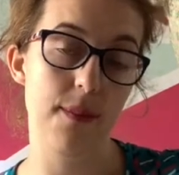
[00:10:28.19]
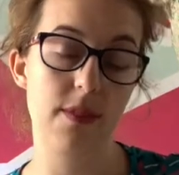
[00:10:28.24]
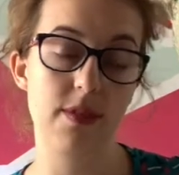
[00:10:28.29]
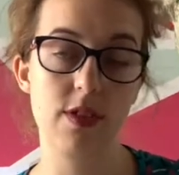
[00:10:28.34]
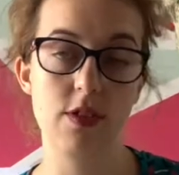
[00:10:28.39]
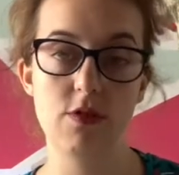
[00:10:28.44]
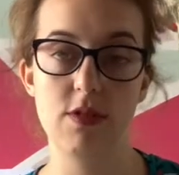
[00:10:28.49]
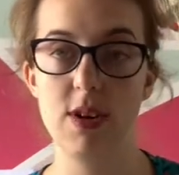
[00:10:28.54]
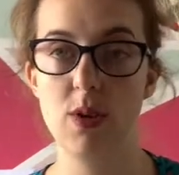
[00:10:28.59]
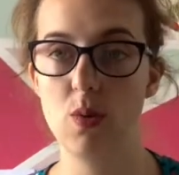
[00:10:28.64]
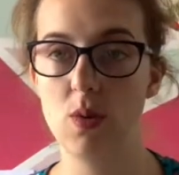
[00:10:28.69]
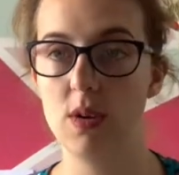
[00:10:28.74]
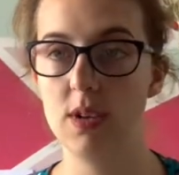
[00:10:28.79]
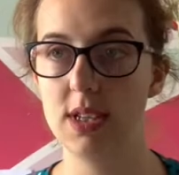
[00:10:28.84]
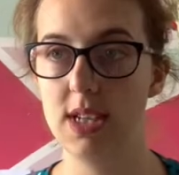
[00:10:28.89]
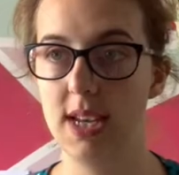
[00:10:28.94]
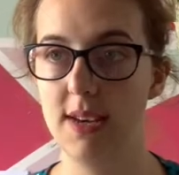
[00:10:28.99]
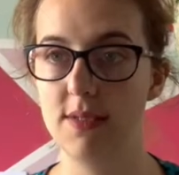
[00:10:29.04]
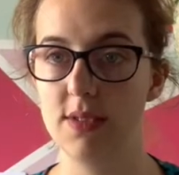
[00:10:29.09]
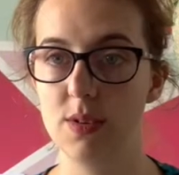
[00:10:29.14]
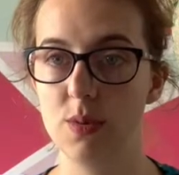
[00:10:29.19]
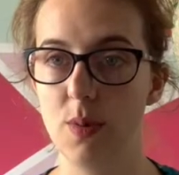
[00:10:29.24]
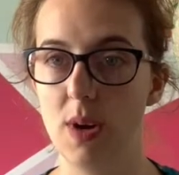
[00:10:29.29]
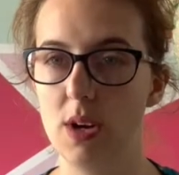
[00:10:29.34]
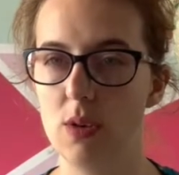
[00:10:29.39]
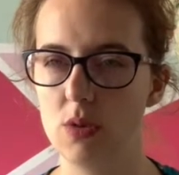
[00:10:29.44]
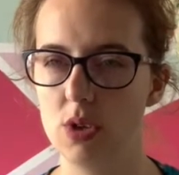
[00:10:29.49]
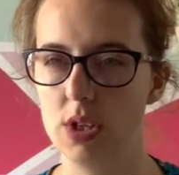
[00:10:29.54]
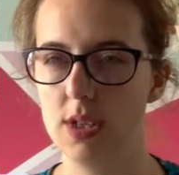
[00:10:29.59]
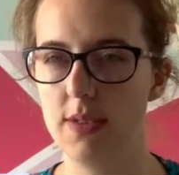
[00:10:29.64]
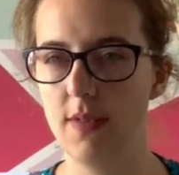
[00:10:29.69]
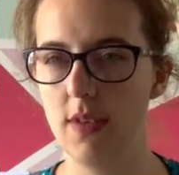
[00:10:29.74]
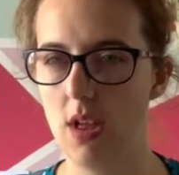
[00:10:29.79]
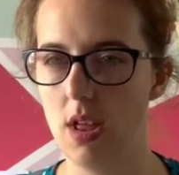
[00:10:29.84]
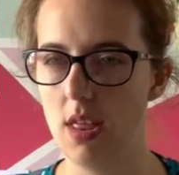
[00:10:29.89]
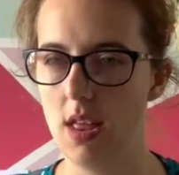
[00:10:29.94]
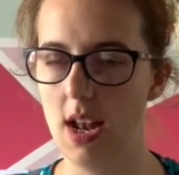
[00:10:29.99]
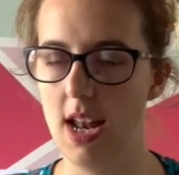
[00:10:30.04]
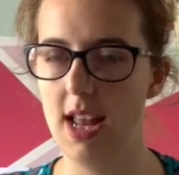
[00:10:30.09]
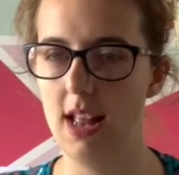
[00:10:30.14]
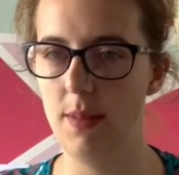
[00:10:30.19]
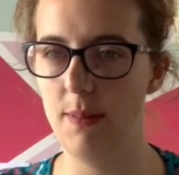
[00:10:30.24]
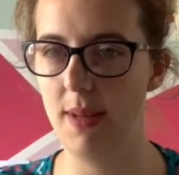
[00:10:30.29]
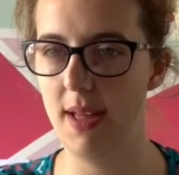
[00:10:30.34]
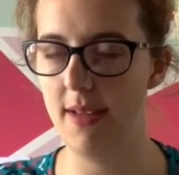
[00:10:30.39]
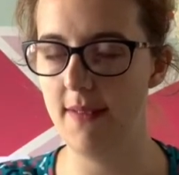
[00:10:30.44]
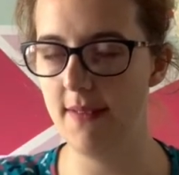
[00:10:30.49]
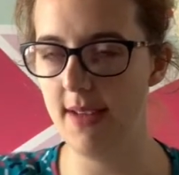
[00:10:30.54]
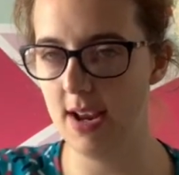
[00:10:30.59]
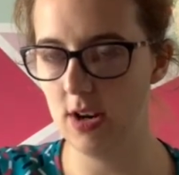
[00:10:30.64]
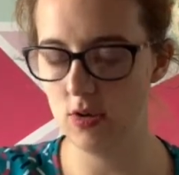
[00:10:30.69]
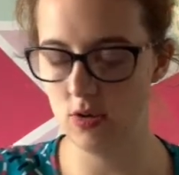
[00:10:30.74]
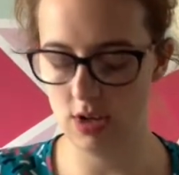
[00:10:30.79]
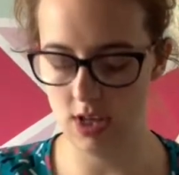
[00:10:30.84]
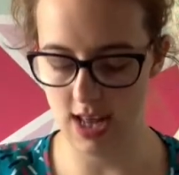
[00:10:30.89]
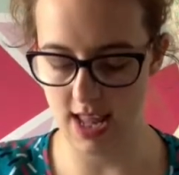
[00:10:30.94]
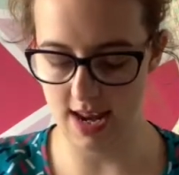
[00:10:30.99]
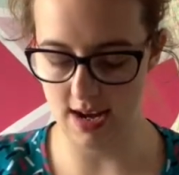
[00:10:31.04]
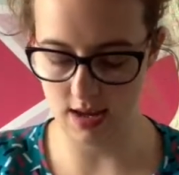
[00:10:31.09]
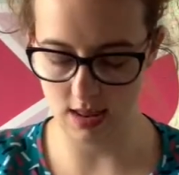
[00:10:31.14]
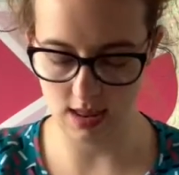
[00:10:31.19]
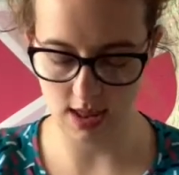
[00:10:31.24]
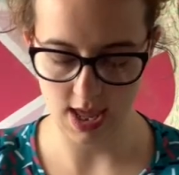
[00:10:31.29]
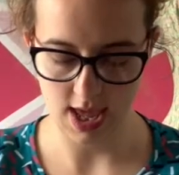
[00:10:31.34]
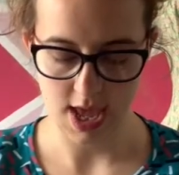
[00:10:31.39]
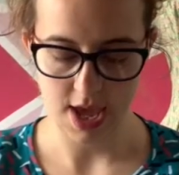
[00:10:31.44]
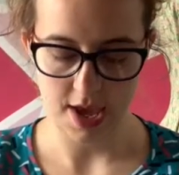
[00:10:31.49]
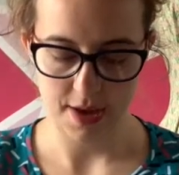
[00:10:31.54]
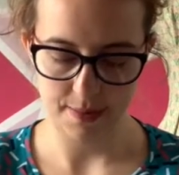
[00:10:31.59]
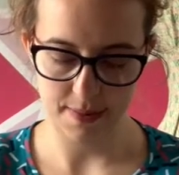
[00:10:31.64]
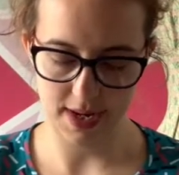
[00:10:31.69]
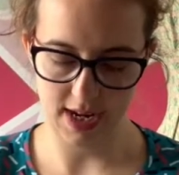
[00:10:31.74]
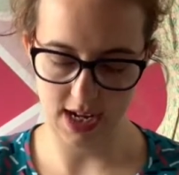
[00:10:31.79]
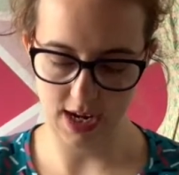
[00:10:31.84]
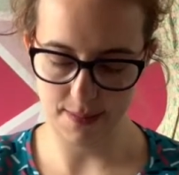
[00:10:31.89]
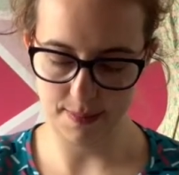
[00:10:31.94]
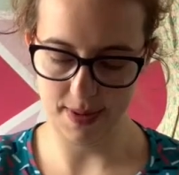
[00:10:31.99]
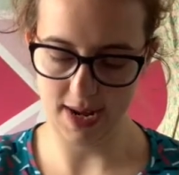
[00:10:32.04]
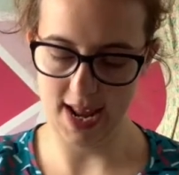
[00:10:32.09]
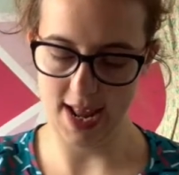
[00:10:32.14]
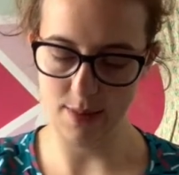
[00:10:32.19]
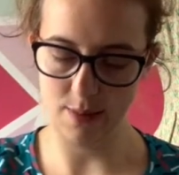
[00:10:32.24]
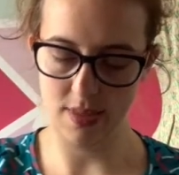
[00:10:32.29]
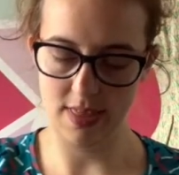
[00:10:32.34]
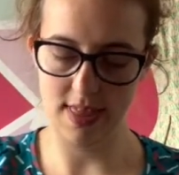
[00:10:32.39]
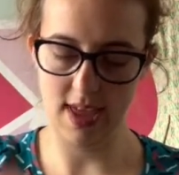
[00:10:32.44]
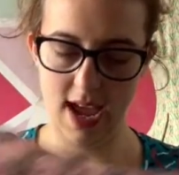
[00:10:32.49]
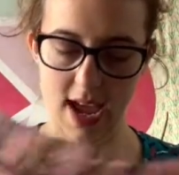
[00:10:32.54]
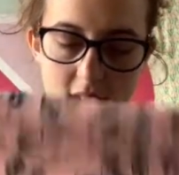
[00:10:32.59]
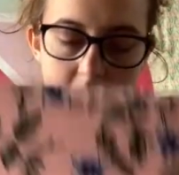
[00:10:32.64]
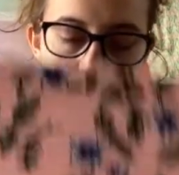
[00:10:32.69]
3/4 sleeves as well, just for a little bit extra length. But I'm going to play with that.